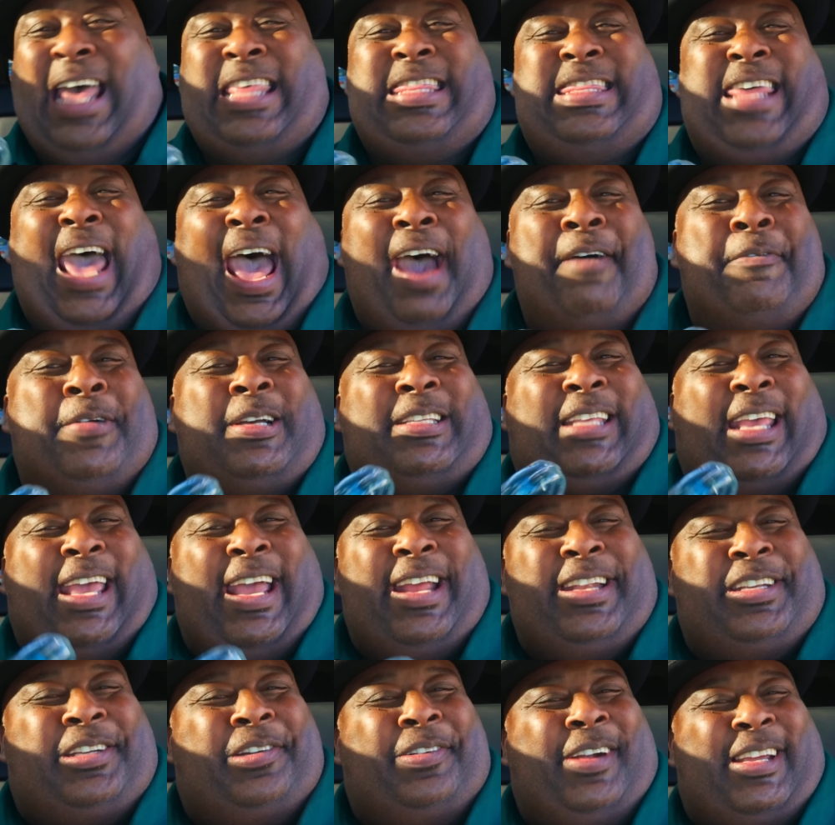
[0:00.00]
That was
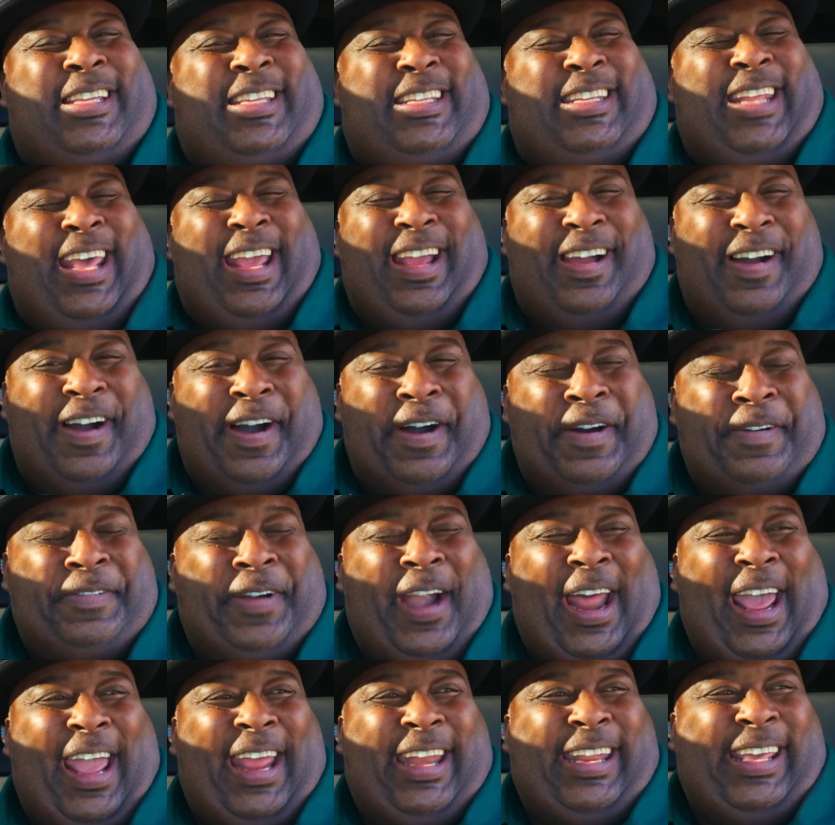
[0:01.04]
interesting, all
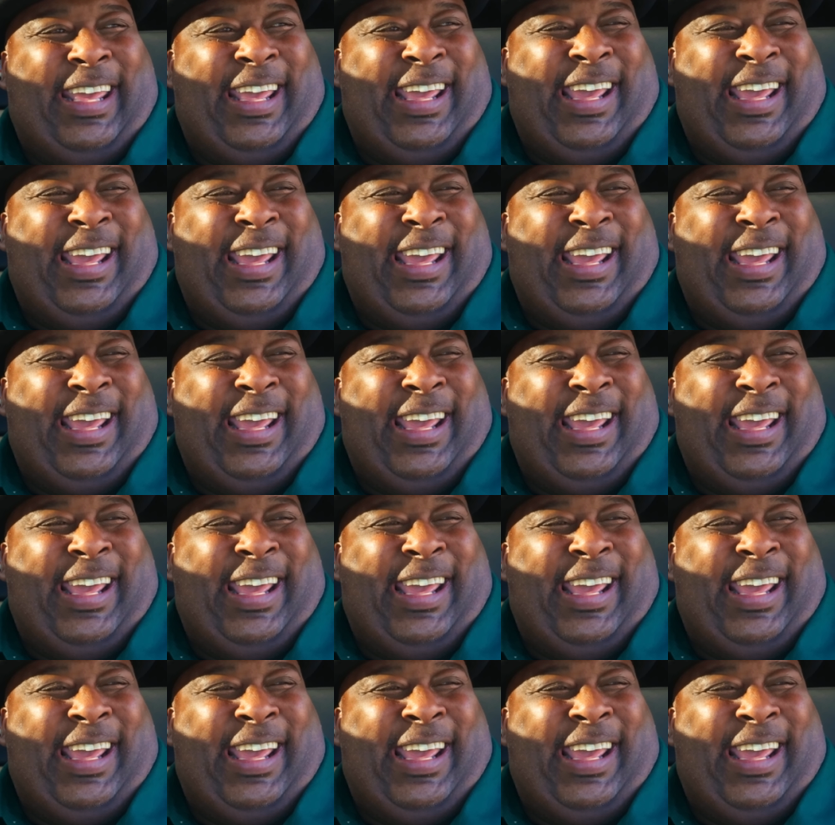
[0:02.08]
right?